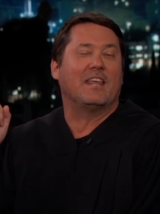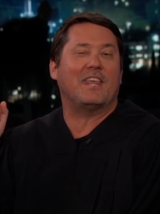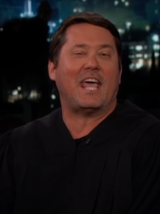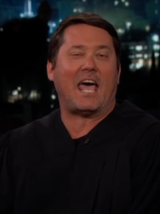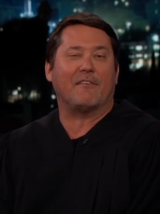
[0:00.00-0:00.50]

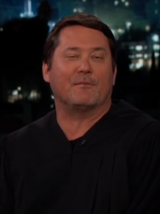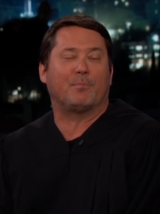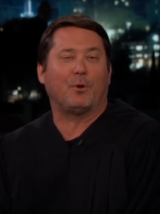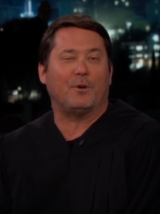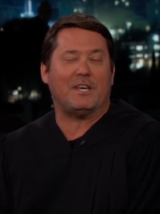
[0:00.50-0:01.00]
they have
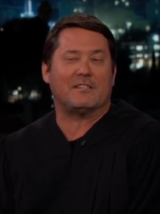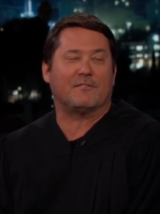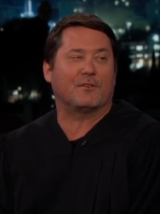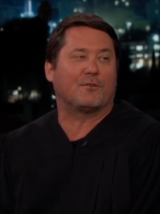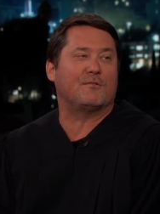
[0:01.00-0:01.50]
employees
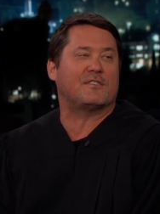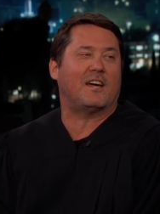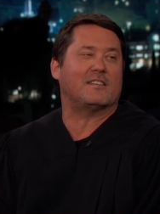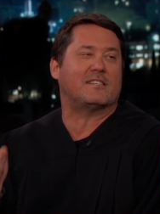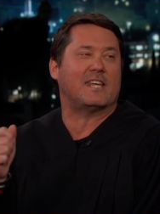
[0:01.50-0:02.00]
of the cruise
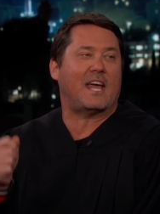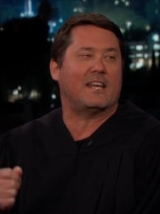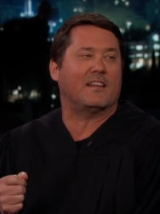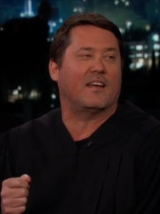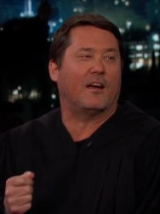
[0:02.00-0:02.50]
line
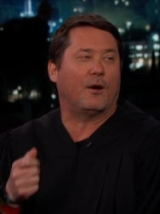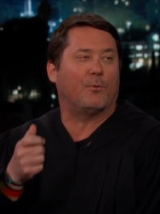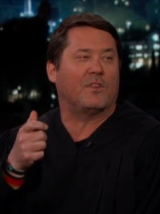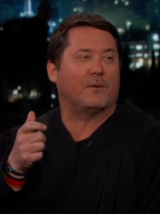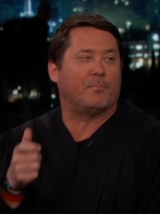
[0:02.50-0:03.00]
standing there
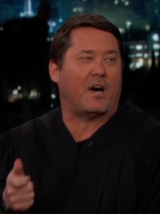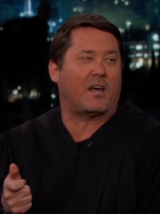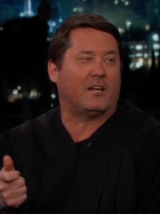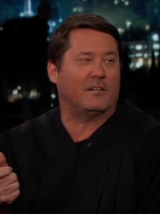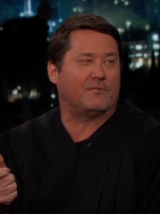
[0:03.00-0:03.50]
with a
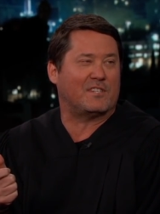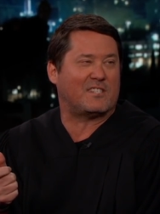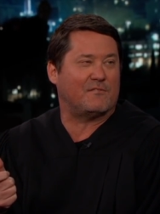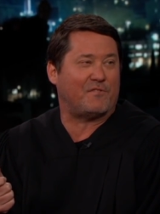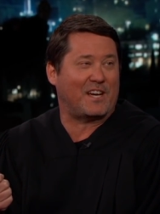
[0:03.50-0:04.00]
bottle of
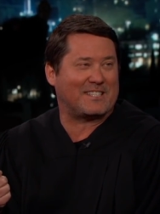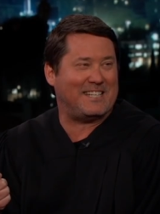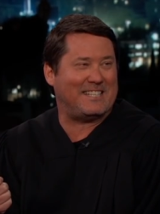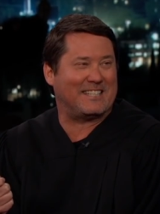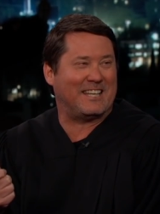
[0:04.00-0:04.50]

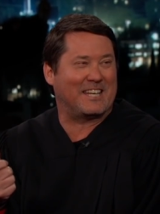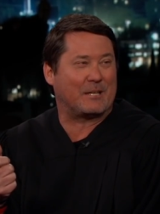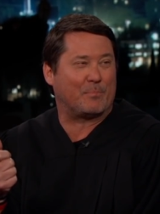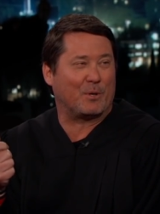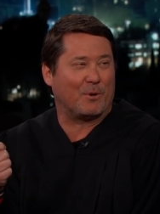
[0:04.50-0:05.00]
disinfectant,
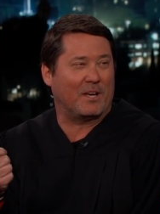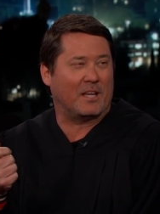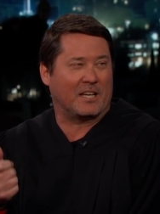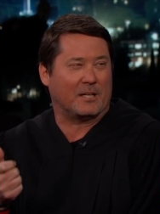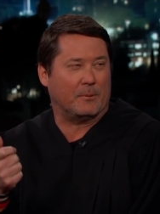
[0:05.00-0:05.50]
like Pure,
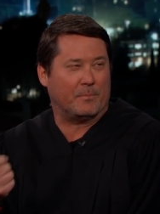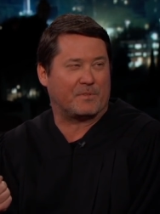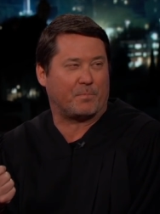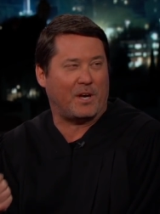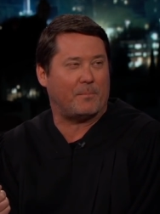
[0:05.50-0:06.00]
like a
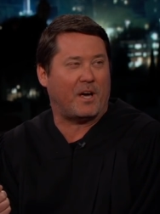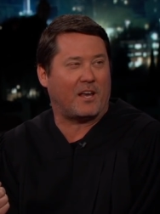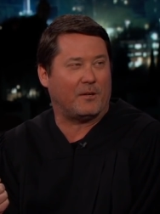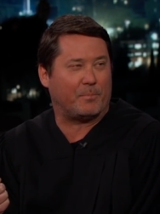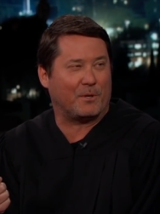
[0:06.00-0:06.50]
spray
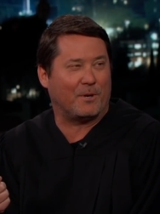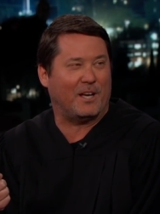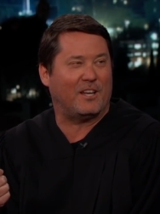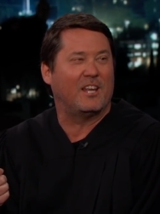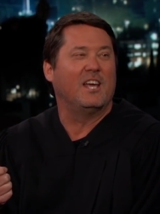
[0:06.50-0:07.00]
bottle
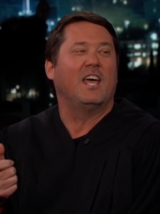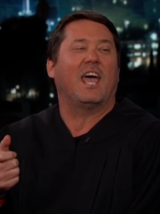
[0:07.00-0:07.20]
Purell,